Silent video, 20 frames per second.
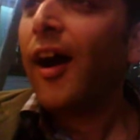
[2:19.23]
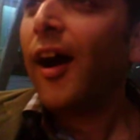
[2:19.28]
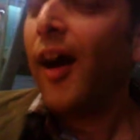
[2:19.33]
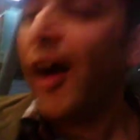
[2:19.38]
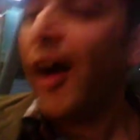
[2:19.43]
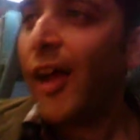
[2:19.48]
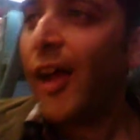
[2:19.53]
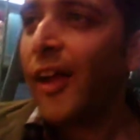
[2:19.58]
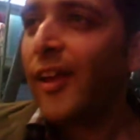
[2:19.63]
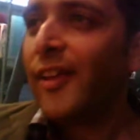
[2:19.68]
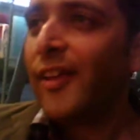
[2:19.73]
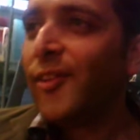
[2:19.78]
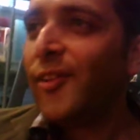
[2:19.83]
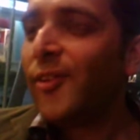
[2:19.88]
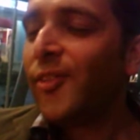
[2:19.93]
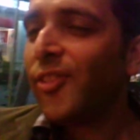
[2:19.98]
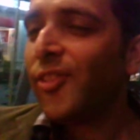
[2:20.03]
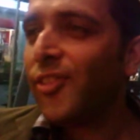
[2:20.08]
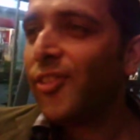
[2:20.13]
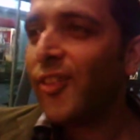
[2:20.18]
I
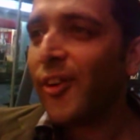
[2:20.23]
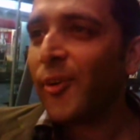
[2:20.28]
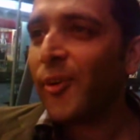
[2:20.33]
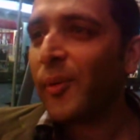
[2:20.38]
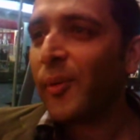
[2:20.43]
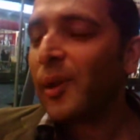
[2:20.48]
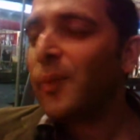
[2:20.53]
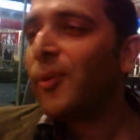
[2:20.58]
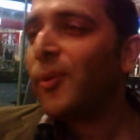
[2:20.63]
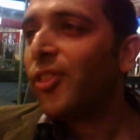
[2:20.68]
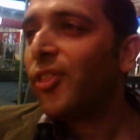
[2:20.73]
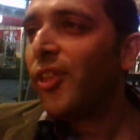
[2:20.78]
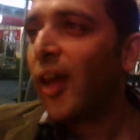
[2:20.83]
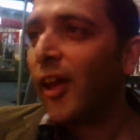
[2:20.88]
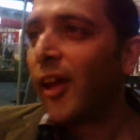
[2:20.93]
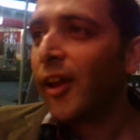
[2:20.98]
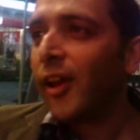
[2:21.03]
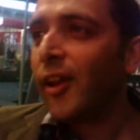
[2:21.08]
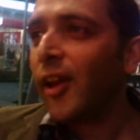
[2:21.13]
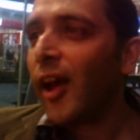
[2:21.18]
don't agree with
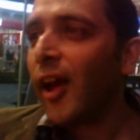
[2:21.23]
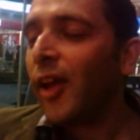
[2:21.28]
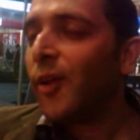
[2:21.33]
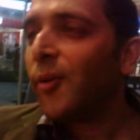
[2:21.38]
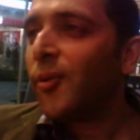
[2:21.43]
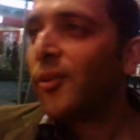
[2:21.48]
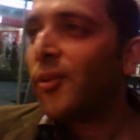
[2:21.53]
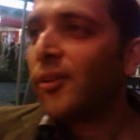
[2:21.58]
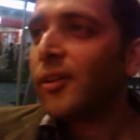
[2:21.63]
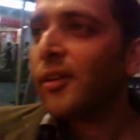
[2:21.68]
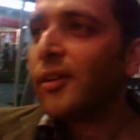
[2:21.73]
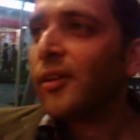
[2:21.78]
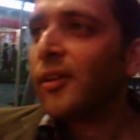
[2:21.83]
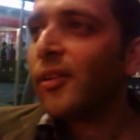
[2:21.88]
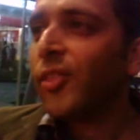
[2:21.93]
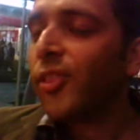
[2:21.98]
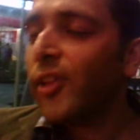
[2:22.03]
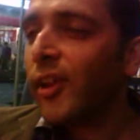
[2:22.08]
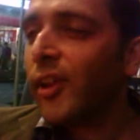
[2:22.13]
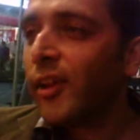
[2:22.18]
that. I don't
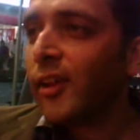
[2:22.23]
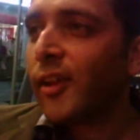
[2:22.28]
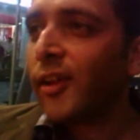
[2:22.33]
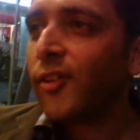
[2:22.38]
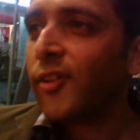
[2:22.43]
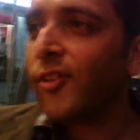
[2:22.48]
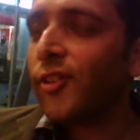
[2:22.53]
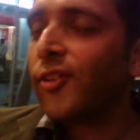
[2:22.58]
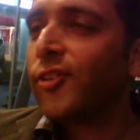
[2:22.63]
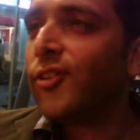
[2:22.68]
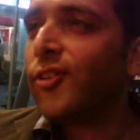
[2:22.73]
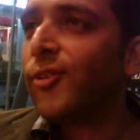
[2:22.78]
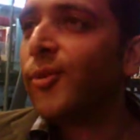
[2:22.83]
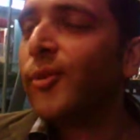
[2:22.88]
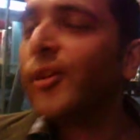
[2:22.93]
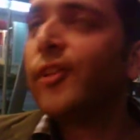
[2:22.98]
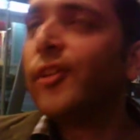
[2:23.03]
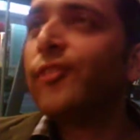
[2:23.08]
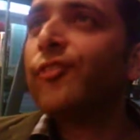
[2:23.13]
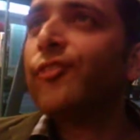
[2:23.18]
think it's
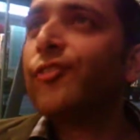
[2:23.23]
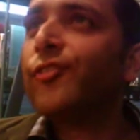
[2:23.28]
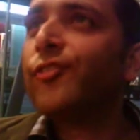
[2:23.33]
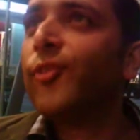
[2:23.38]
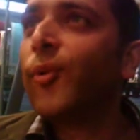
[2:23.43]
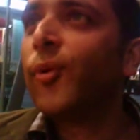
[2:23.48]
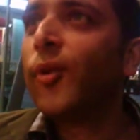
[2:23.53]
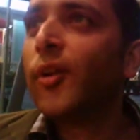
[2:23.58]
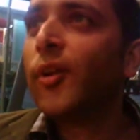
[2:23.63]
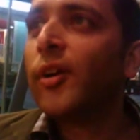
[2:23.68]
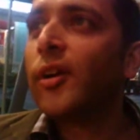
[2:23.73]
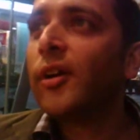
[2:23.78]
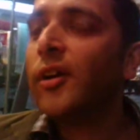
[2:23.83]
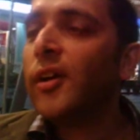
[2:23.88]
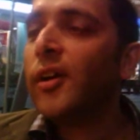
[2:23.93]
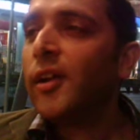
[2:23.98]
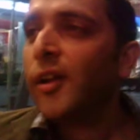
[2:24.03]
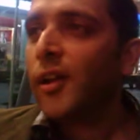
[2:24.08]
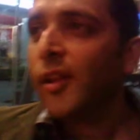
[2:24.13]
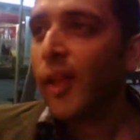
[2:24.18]
intuitive for,
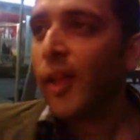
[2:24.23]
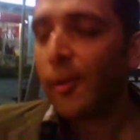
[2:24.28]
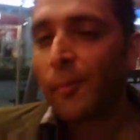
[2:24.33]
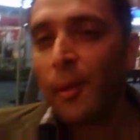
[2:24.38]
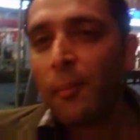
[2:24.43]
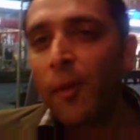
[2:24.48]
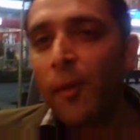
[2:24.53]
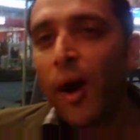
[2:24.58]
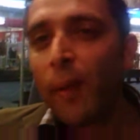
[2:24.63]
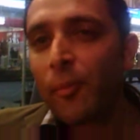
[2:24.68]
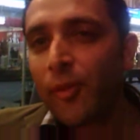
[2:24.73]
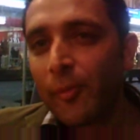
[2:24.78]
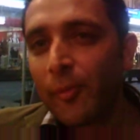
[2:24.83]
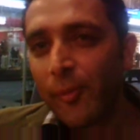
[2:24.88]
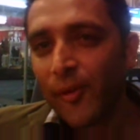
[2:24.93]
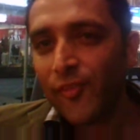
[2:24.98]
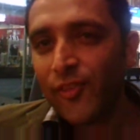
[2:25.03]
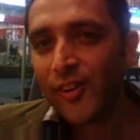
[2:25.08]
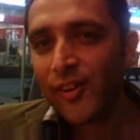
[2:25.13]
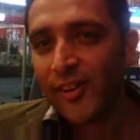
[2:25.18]
like, my mom's a
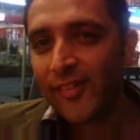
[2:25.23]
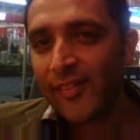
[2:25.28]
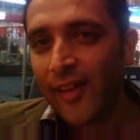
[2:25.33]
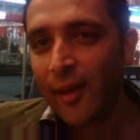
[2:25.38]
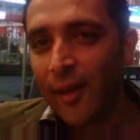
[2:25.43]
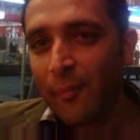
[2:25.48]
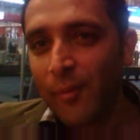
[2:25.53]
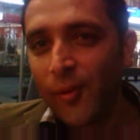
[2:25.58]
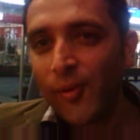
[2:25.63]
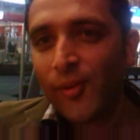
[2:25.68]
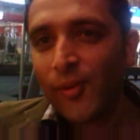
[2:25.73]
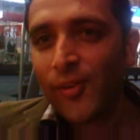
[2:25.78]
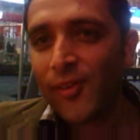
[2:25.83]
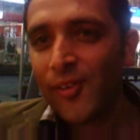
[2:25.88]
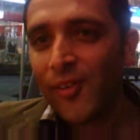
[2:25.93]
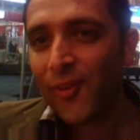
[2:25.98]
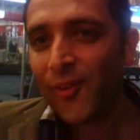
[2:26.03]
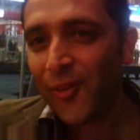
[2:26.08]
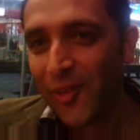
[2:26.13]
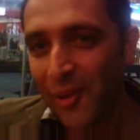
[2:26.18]
perfect example,
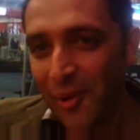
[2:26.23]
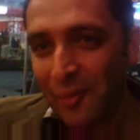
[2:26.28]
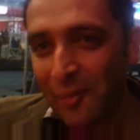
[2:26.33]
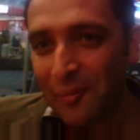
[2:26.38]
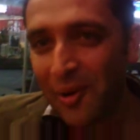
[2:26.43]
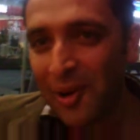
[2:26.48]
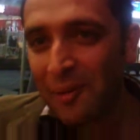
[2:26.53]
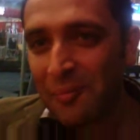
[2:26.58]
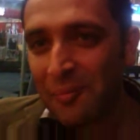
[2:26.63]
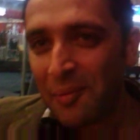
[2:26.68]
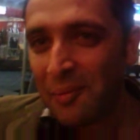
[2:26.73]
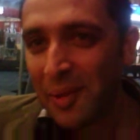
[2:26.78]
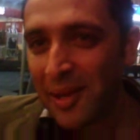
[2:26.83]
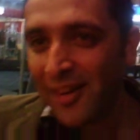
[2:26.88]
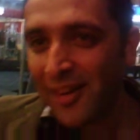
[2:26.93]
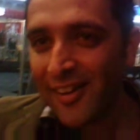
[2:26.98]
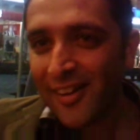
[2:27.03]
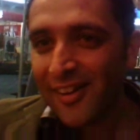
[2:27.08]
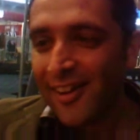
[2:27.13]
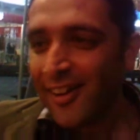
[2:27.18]
or your mom. I
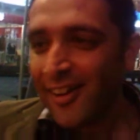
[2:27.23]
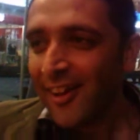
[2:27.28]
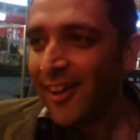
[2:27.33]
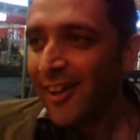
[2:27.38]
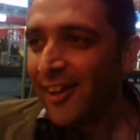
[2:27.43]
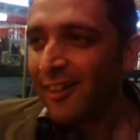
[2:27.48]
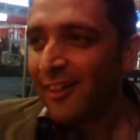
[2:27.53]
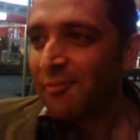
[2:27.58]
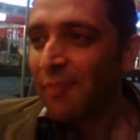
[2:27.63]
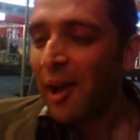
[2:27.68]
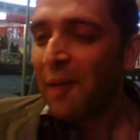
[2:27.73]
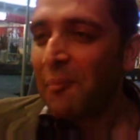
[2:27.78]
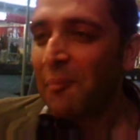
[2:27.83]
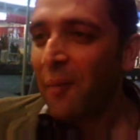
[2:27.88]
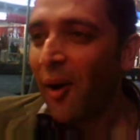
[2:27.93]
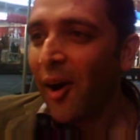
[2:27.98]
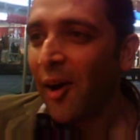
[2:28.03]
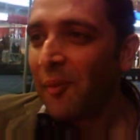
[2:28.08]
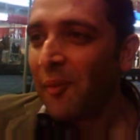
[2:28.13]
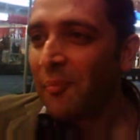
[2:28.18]
mean, my
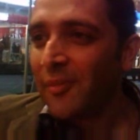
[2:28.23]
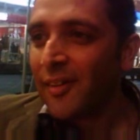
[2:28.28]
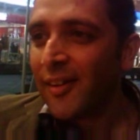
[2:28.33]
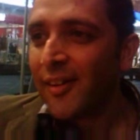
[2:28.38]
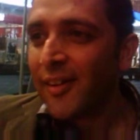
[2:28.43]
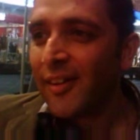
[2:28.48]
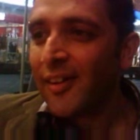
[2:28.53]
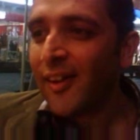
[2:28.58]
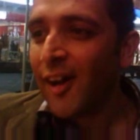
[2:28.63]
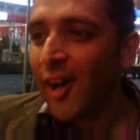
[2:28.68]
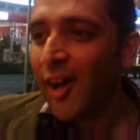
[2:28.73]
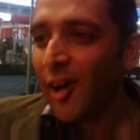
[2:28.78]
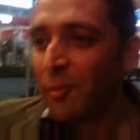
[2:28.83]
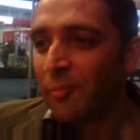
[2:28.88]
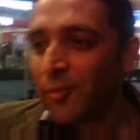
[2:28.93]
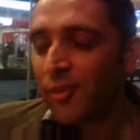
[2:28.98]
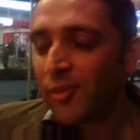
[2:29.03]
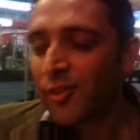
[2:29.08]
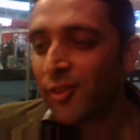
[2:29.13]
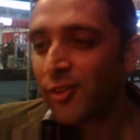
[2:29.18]
mom
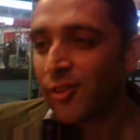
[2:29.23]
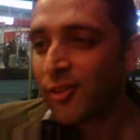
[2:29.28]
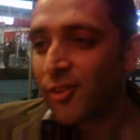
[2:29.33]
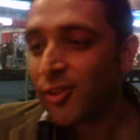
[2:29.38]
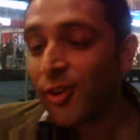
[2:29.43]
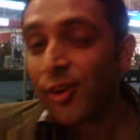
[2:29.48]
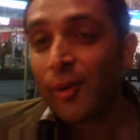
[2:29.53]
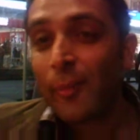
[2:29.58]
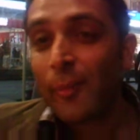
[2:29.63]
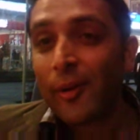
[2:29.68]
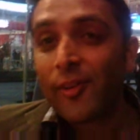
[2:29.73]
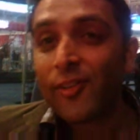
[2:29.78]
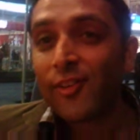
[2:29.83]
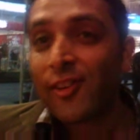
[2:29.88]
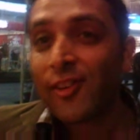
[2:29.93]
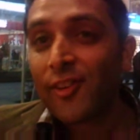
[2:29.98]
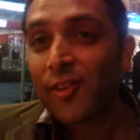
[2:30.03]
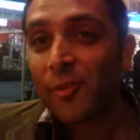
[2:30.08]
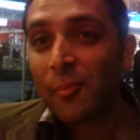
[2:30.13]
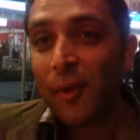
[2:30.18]
took about
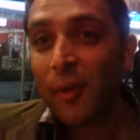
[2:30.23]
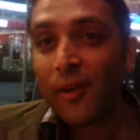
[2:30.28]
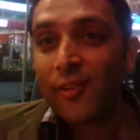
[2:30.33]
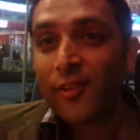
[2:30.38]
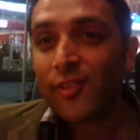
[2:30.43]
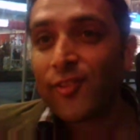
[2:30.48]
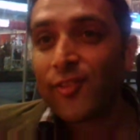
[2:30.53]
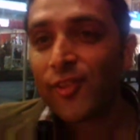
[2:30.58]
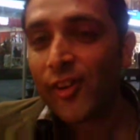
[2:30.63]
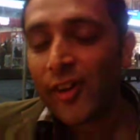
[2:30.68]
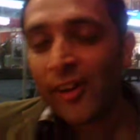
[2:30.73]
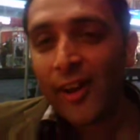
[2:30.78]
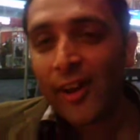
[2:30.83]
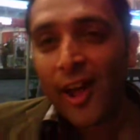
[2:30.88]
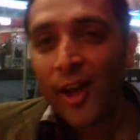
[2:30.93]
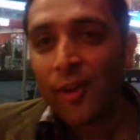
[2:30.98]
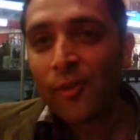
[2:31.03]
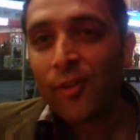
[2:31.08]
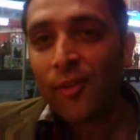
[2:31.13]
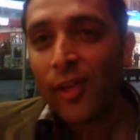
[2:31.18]
6 months to figure out
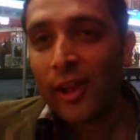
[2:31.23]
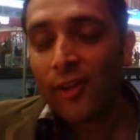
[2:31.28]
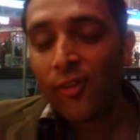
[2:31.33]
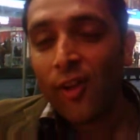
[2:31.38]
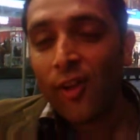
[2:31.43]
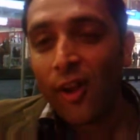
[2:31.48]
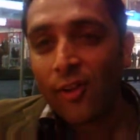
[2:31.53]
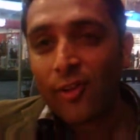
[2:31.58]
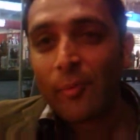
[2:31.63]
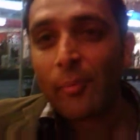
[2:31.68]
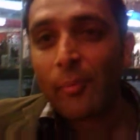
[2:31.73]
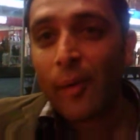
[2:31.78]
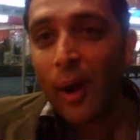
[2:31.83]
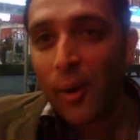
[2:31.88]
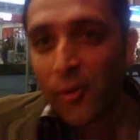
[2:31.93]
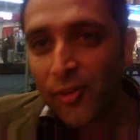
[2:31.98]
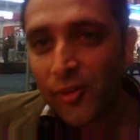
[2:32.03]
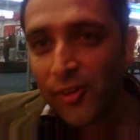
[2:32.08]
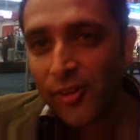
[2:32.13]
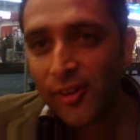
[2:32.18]
how to like launch a
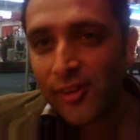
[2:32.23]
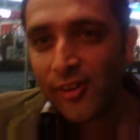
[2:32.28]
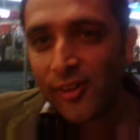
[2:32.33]
browser,